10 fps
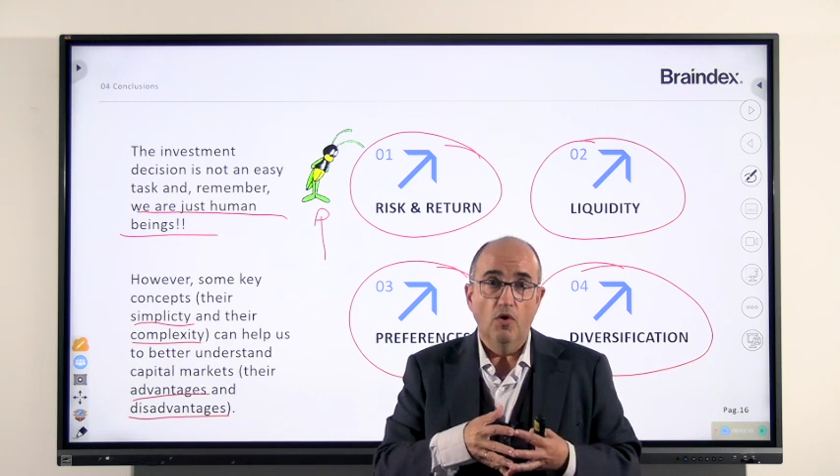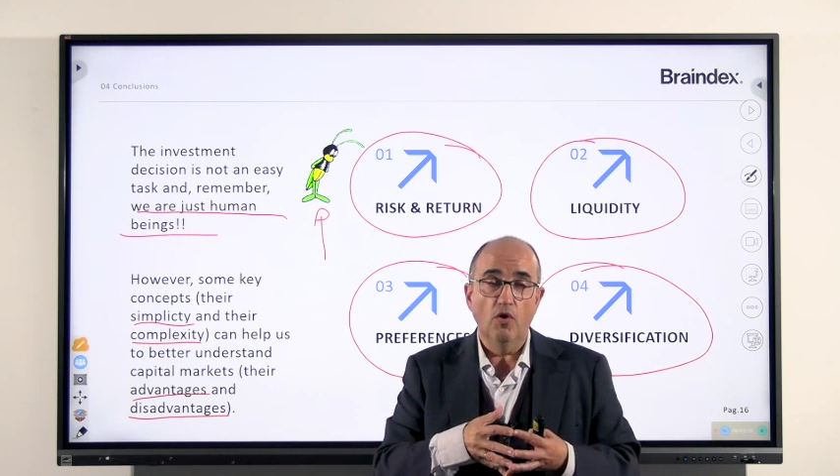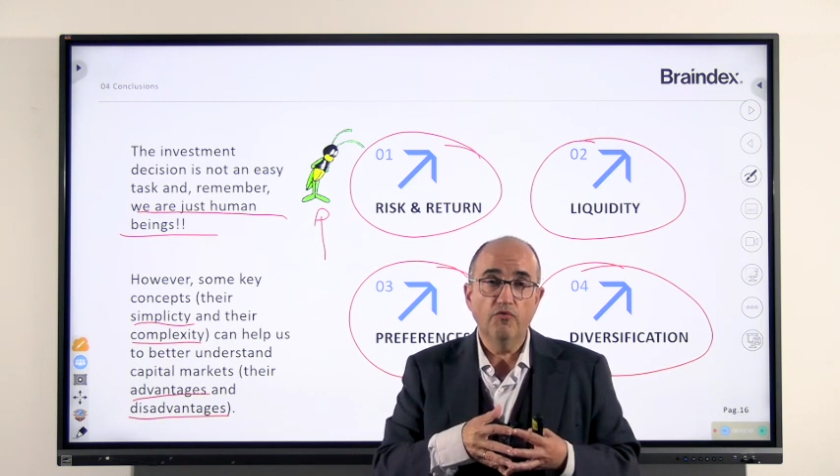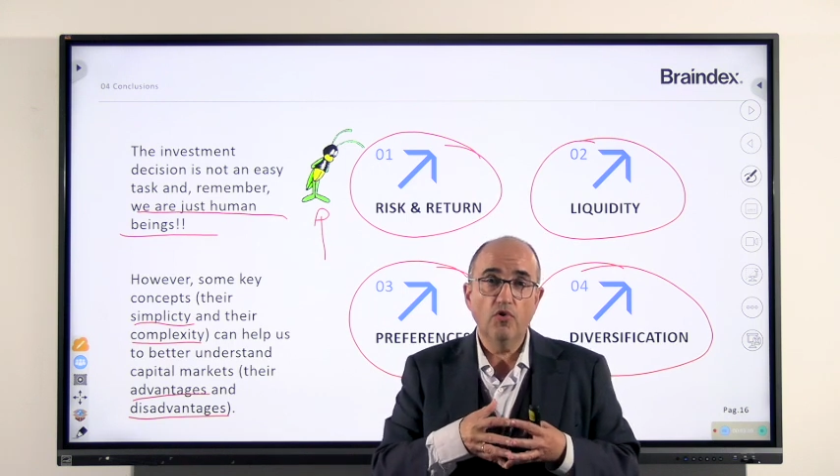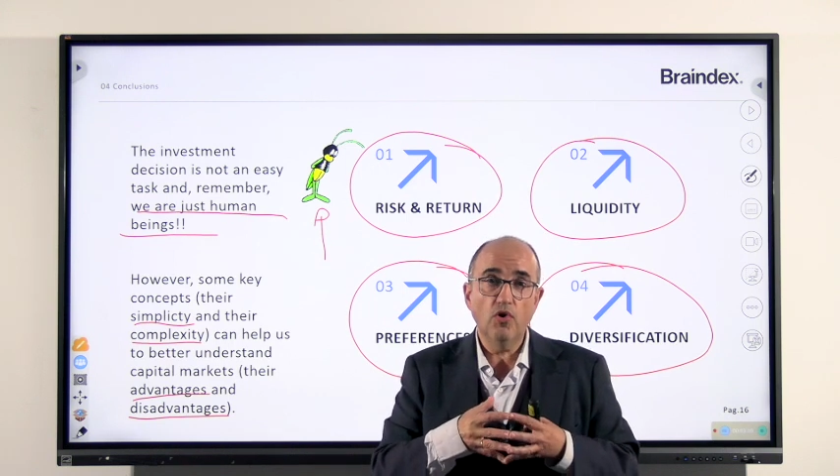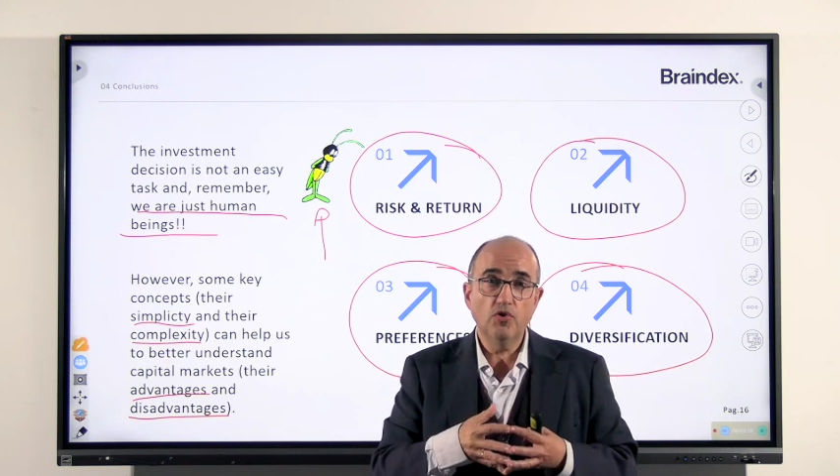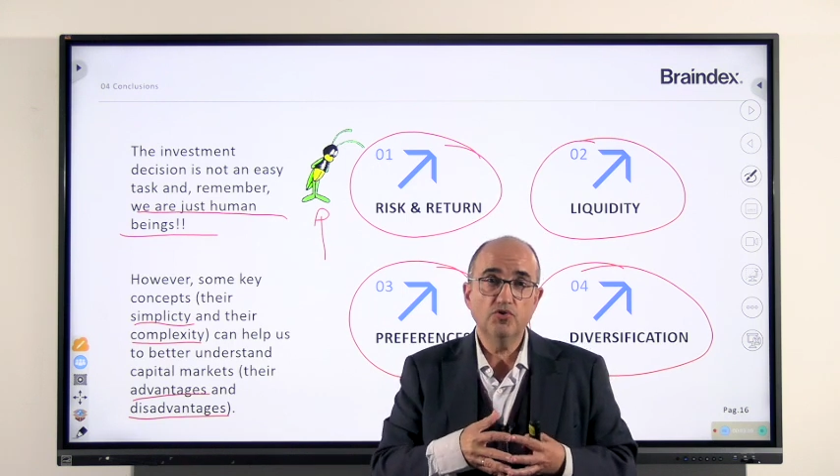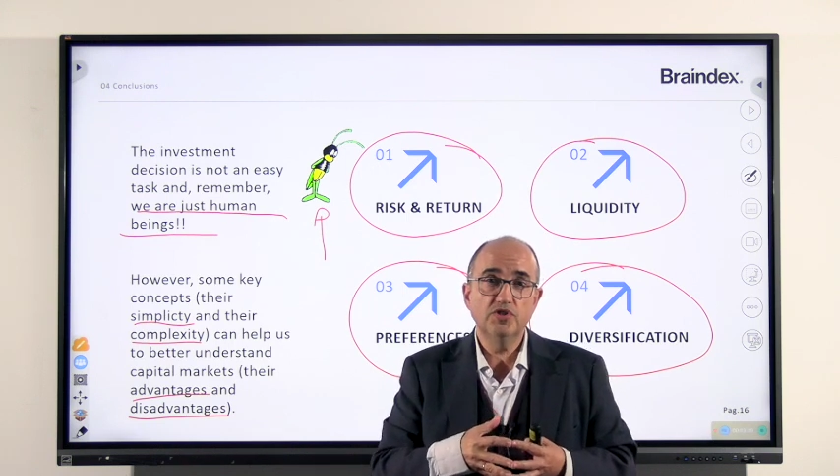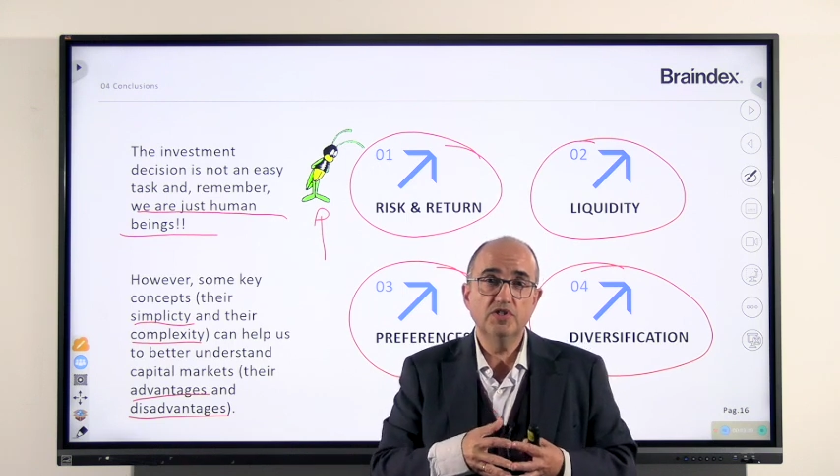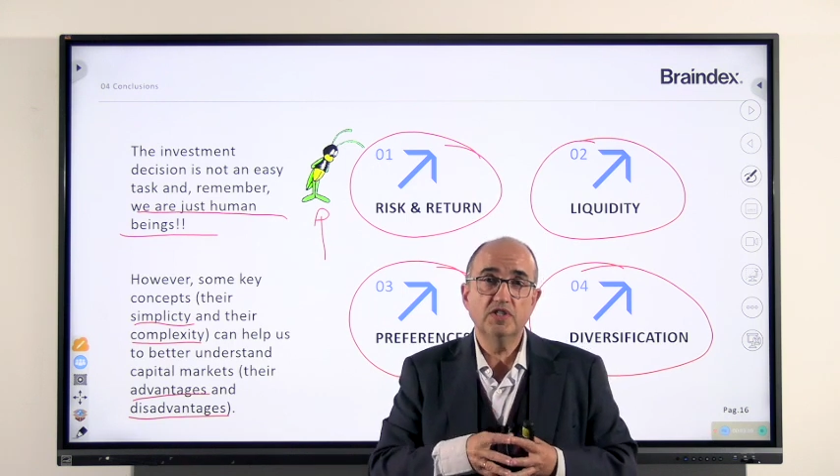Of
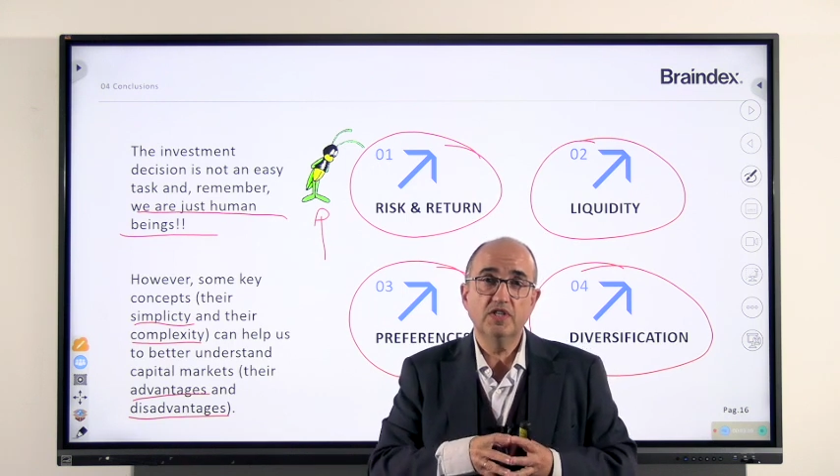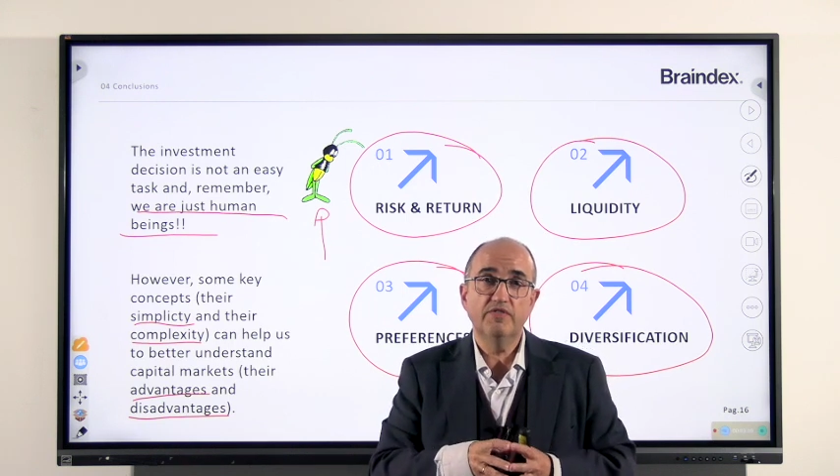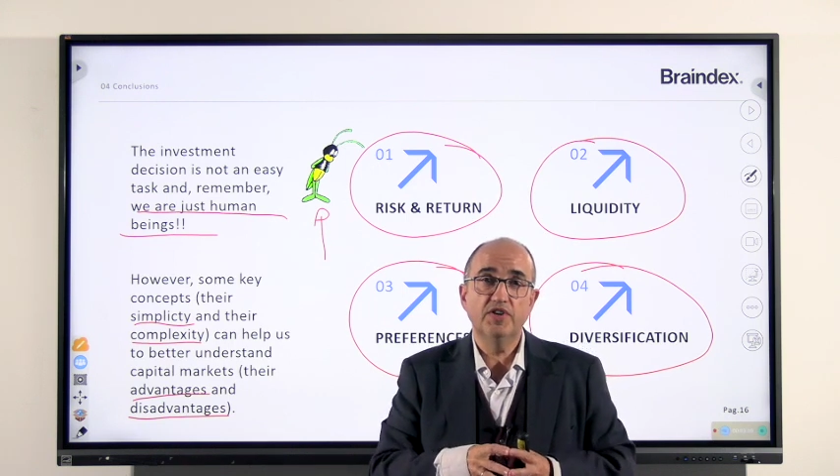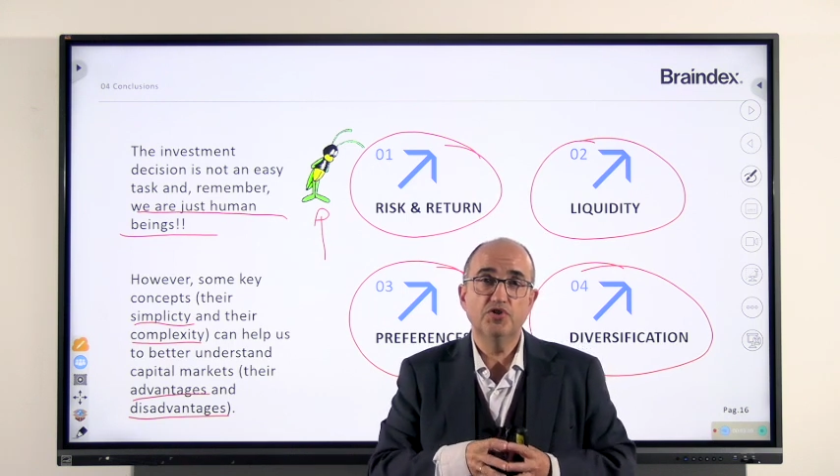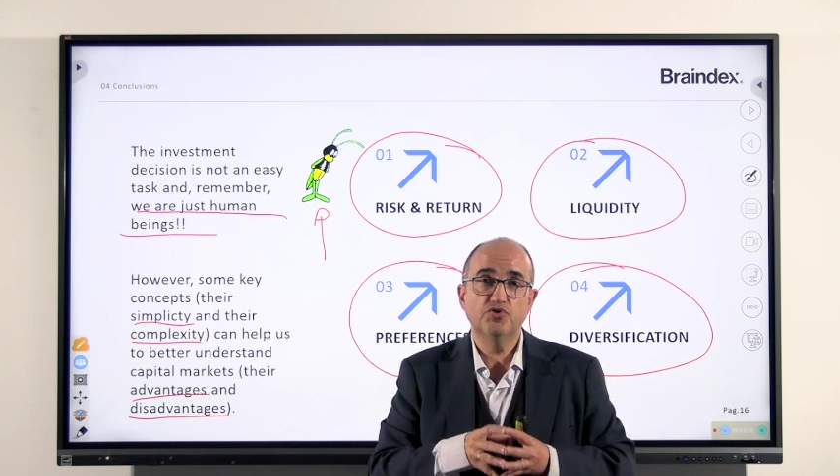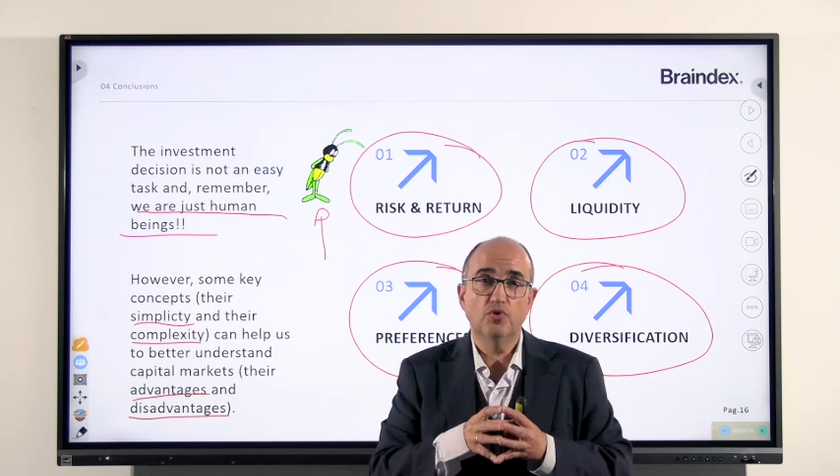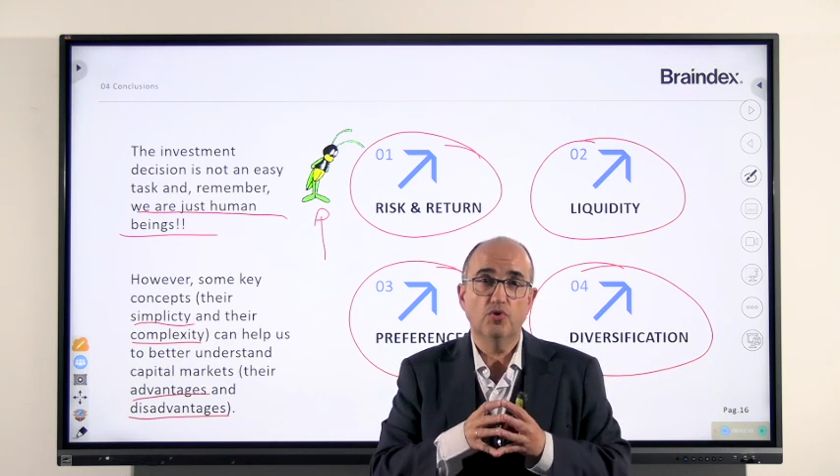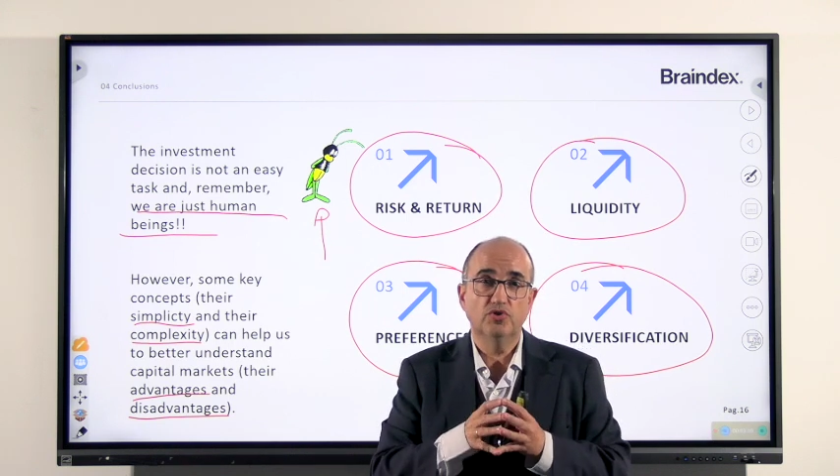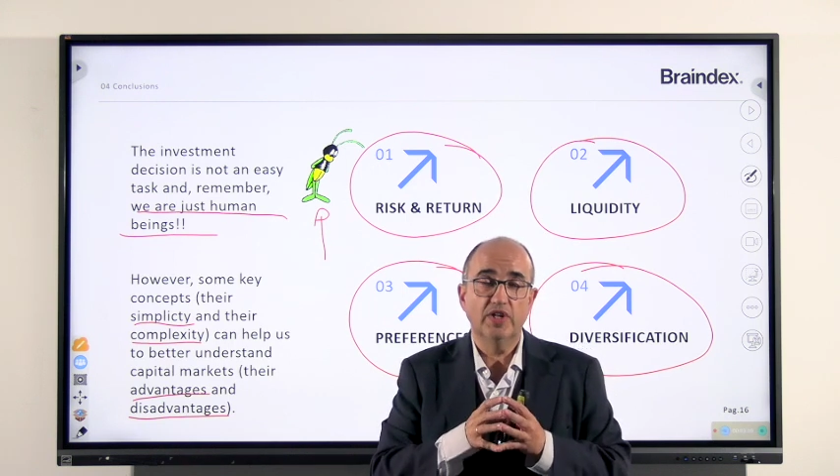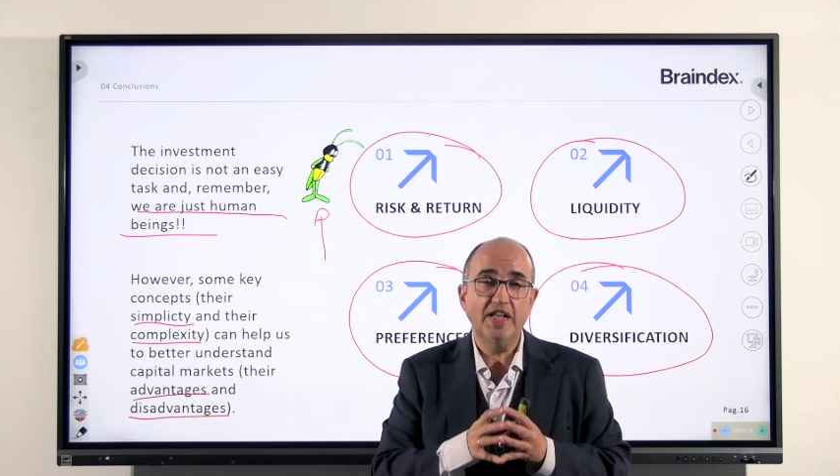course, this is a very
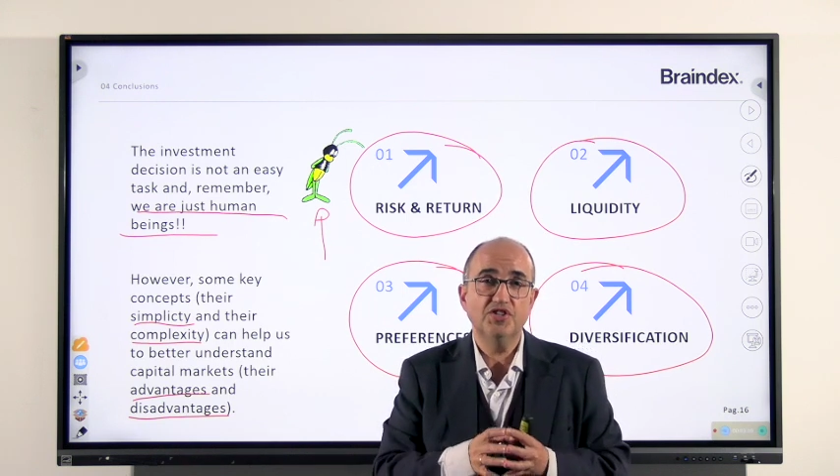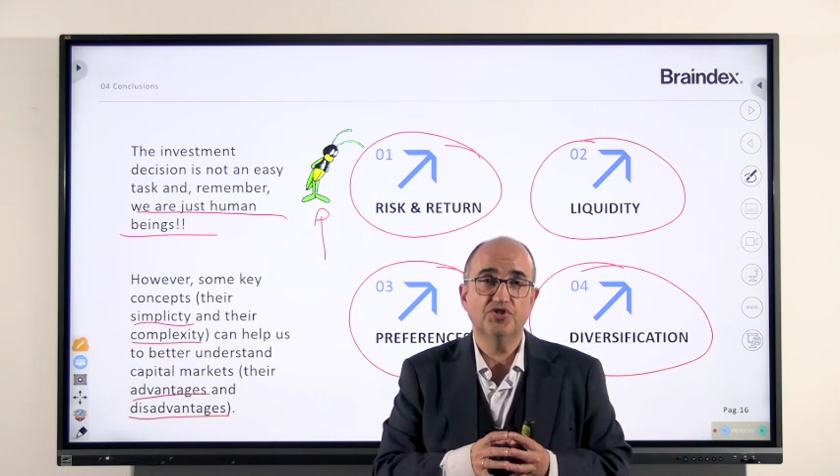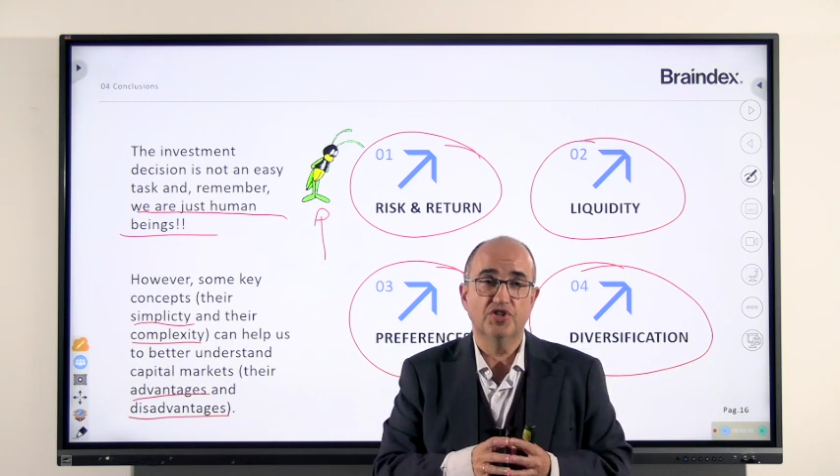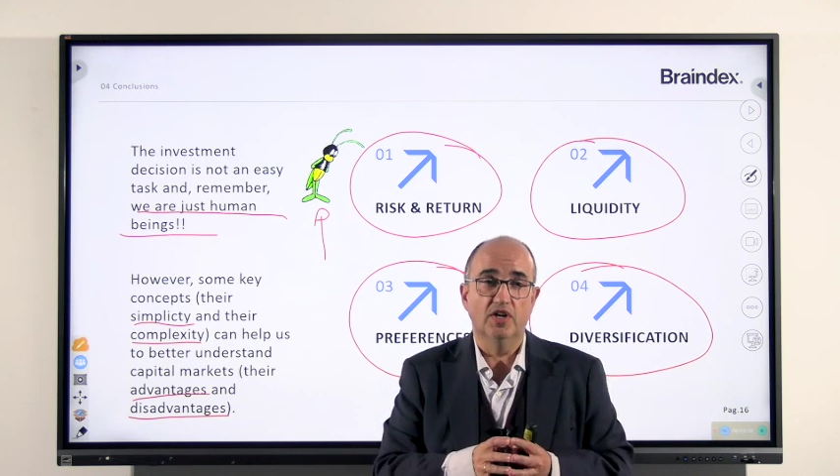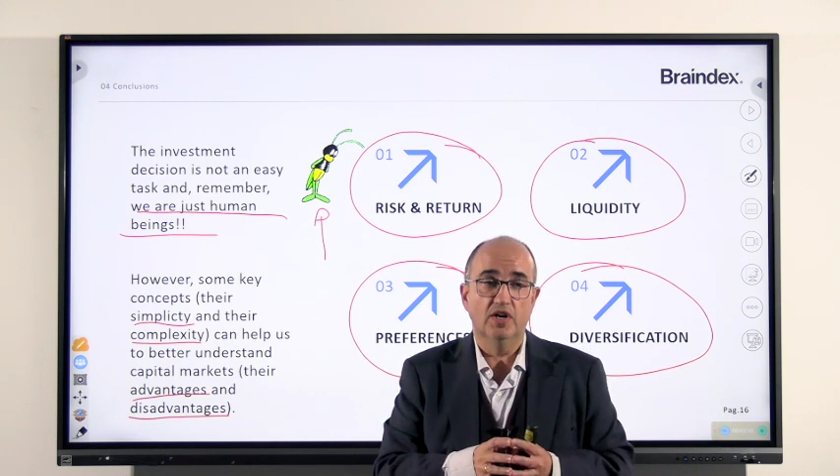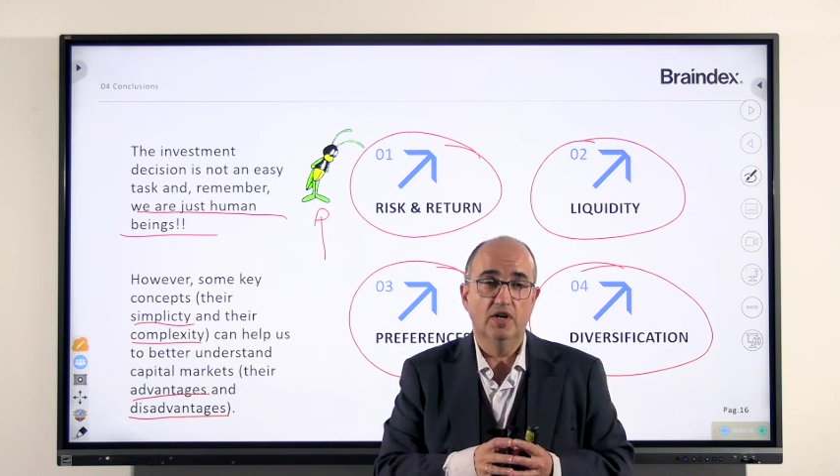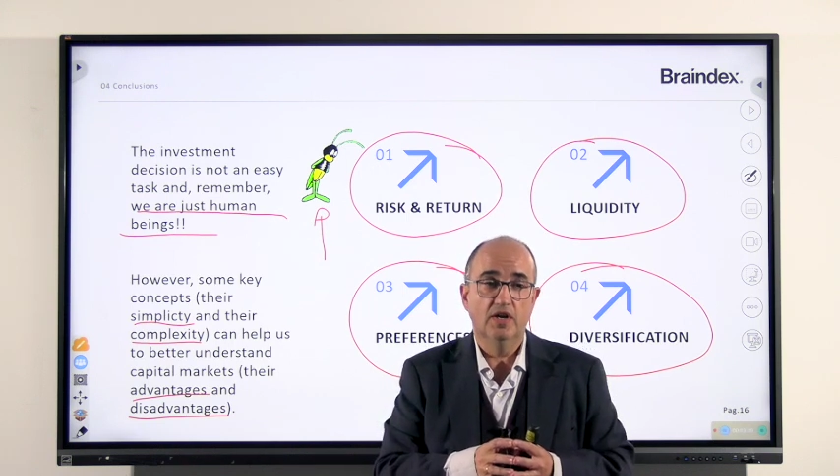short nutshell,